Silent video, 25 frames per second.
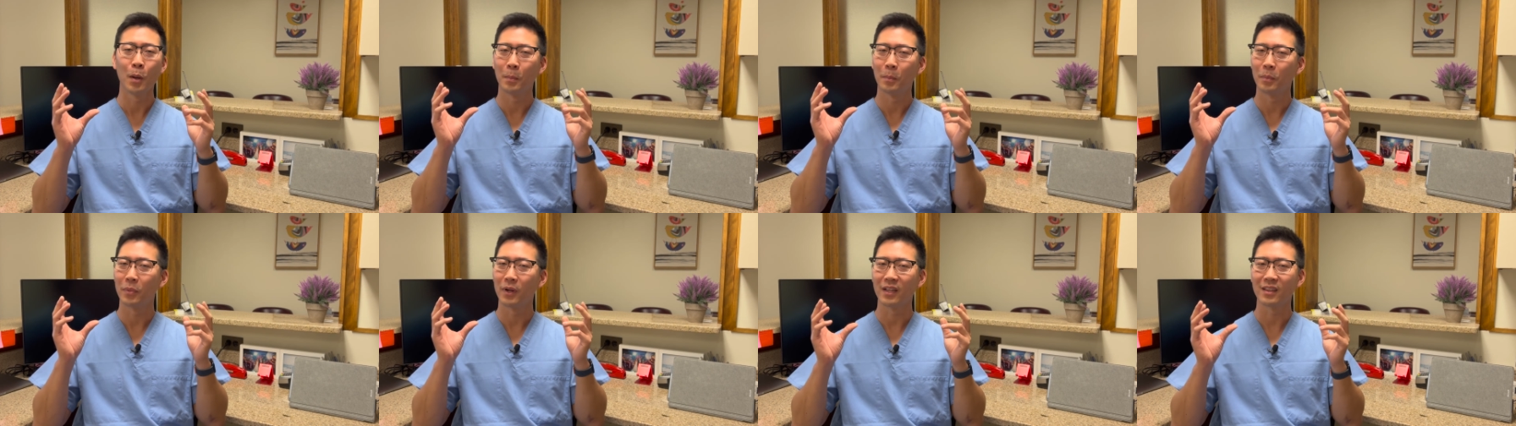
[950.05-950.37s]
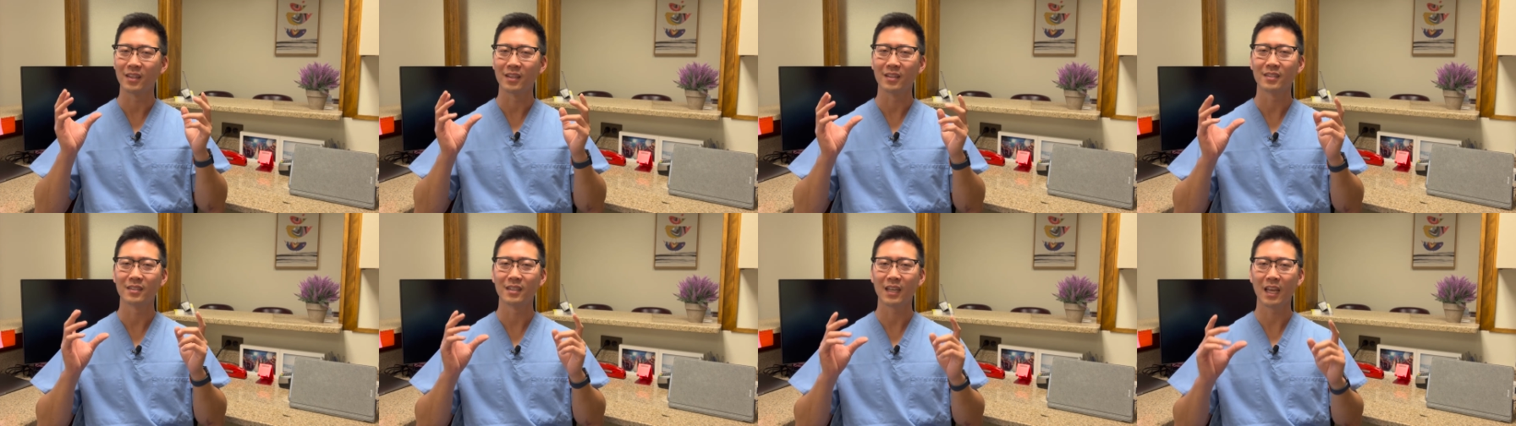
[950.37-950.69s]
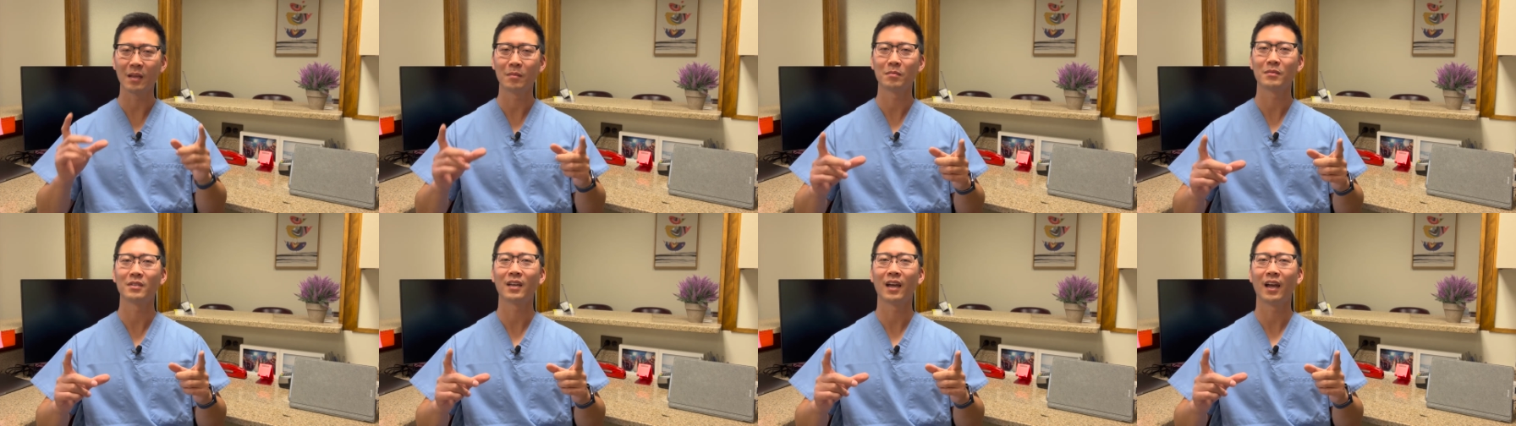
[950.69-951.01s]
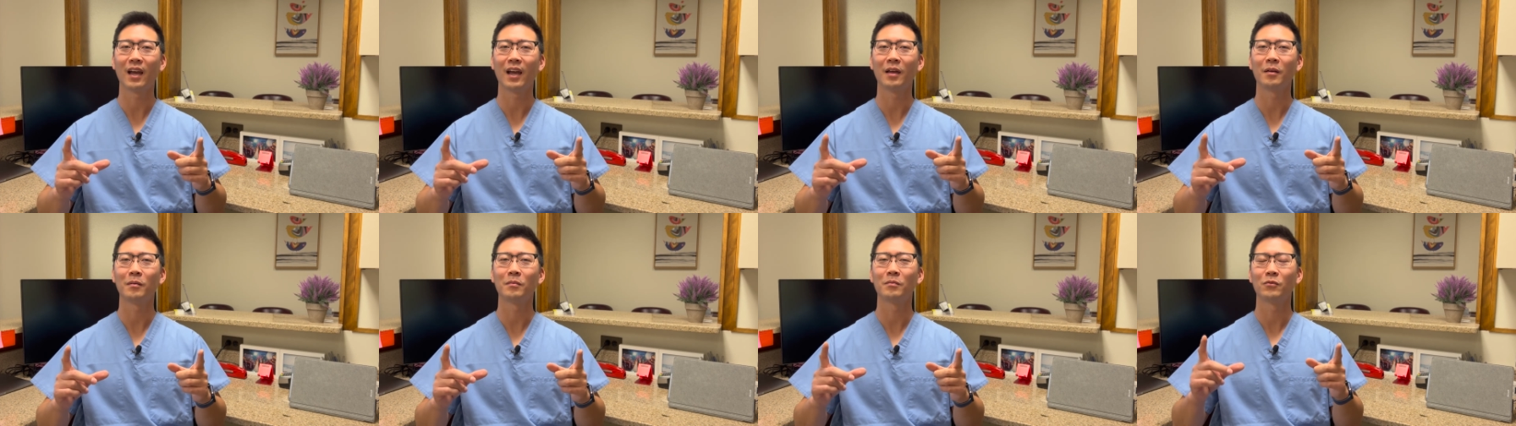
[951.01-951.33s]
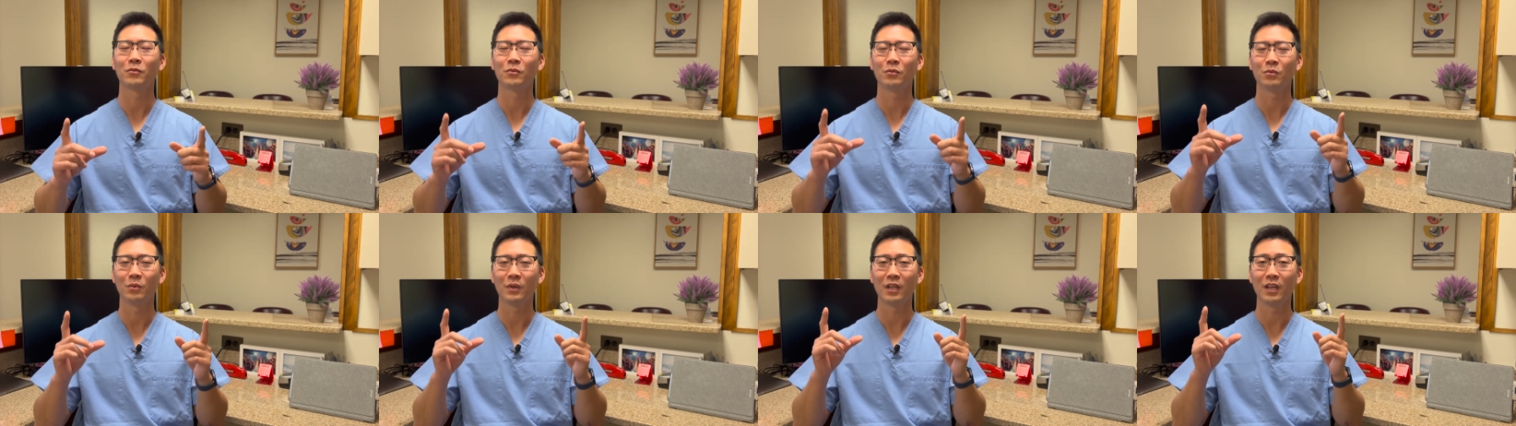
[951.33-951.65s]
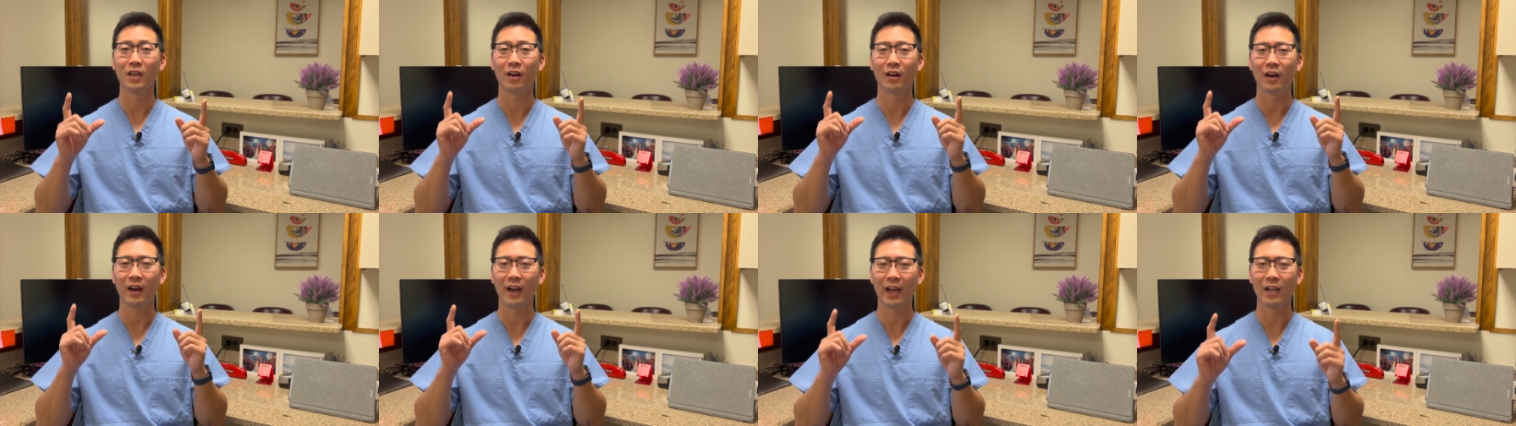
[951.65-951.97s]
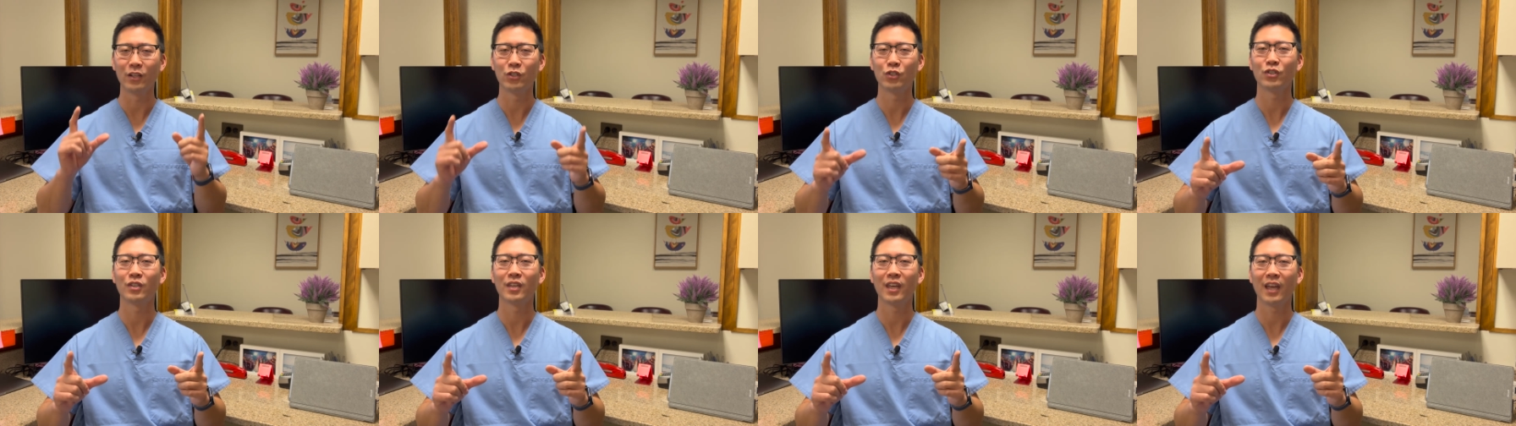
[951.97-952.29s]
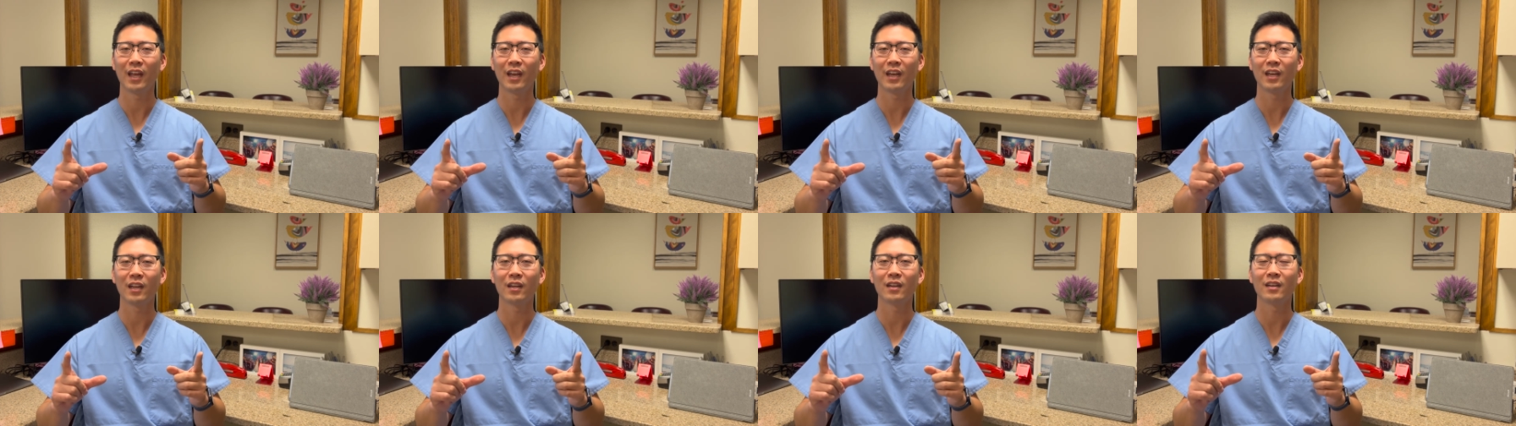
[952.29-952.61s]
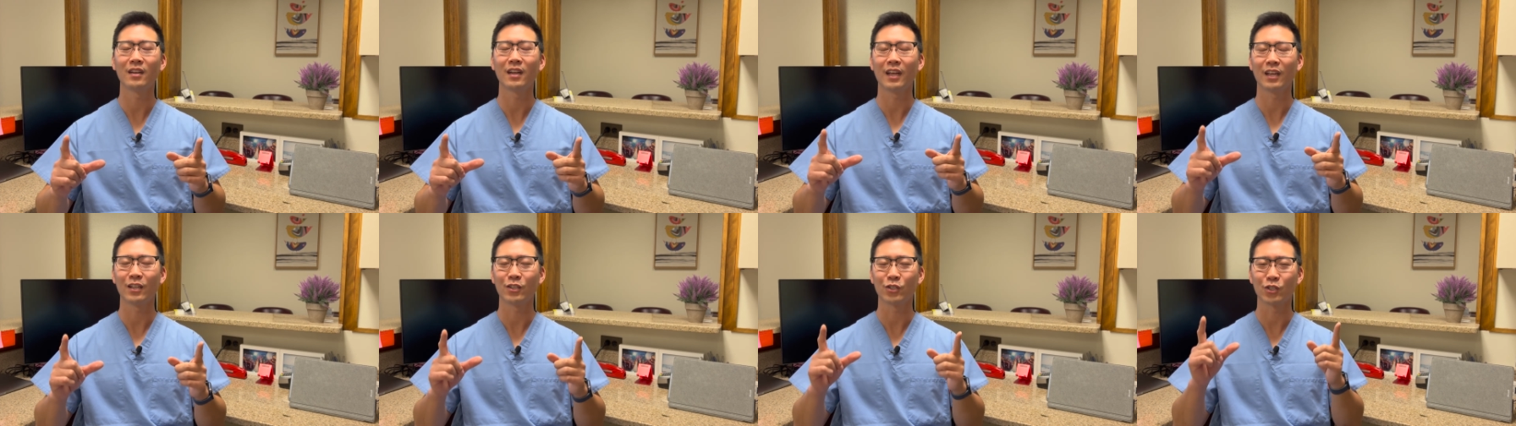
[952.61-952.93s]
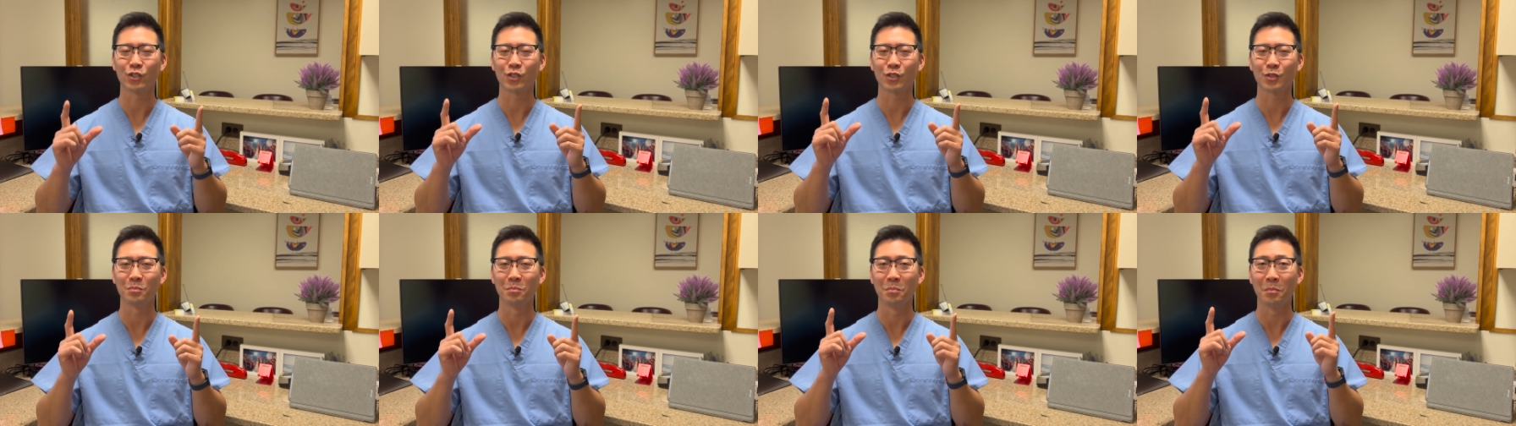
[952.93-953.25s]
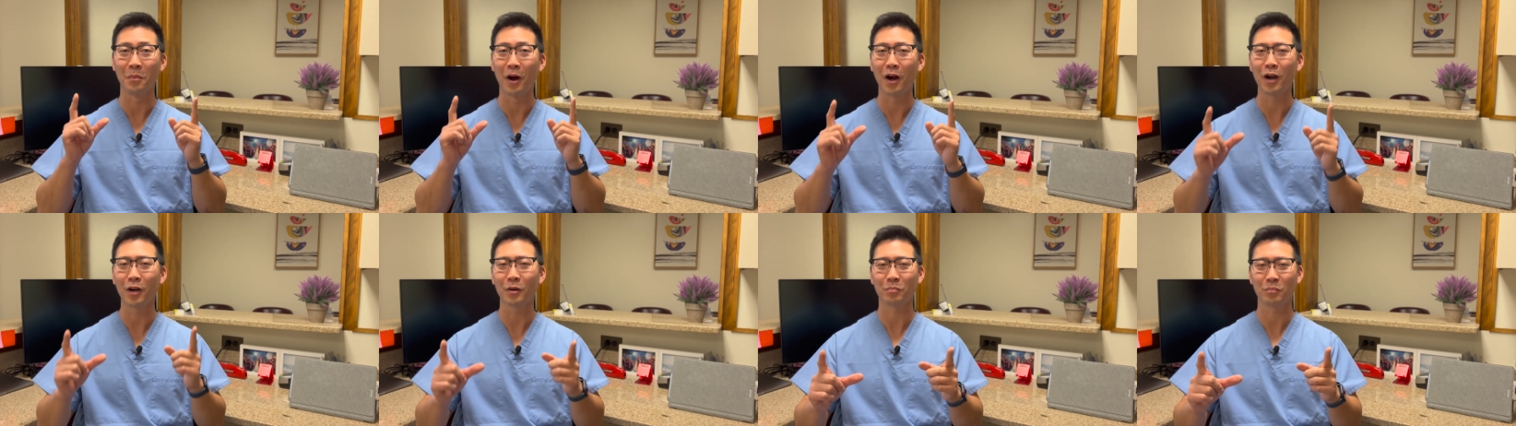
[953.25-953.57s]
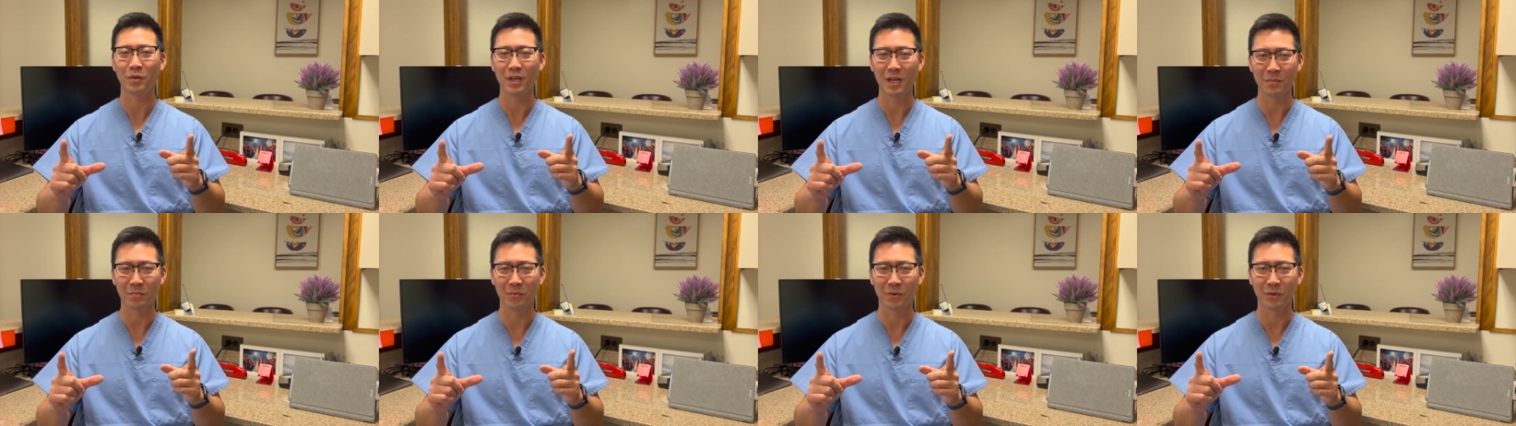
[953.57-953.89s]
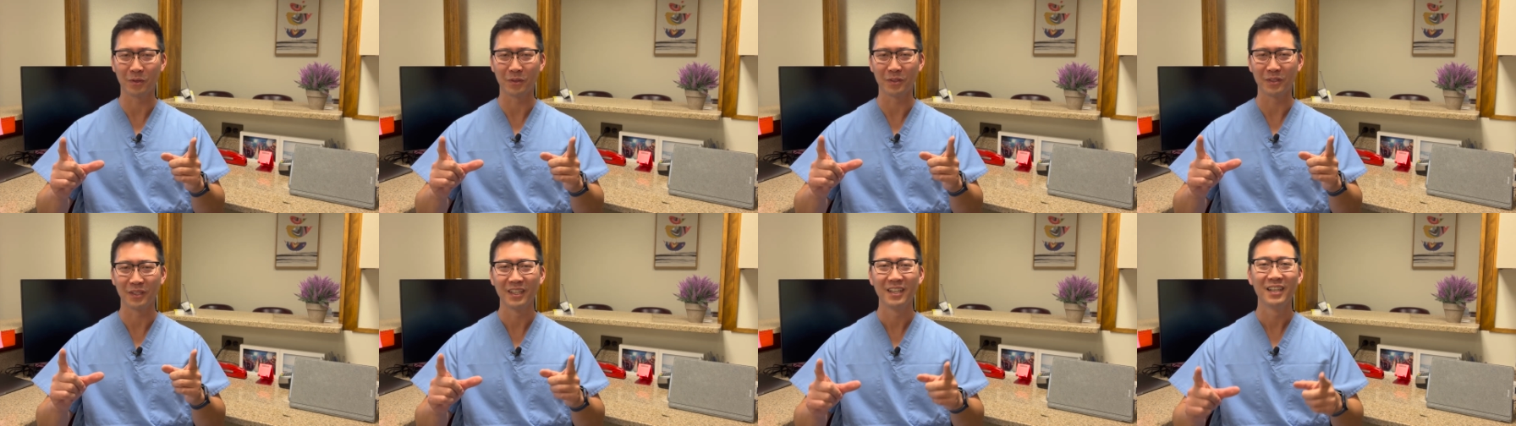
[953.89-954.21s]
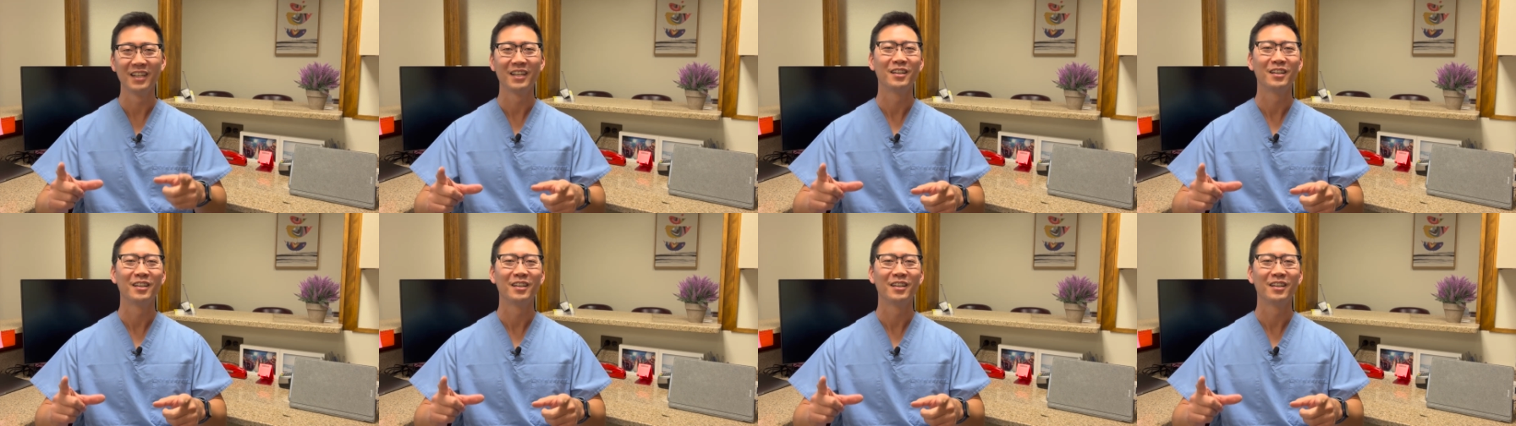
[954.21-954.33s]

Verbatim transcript: but at the same time, we are educated and smart people,